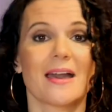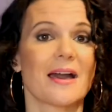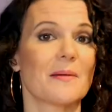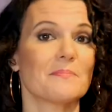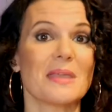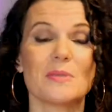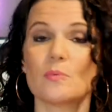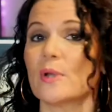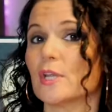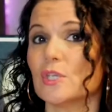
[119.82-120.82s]
maybe
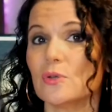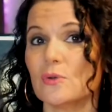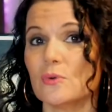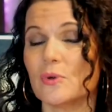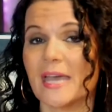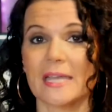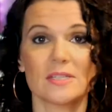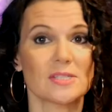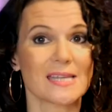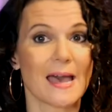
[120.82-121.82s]
where you had to
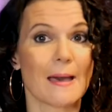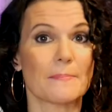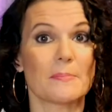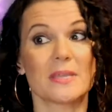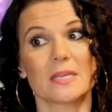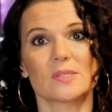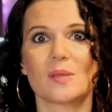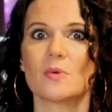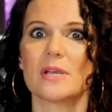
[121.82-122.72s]
stop because someone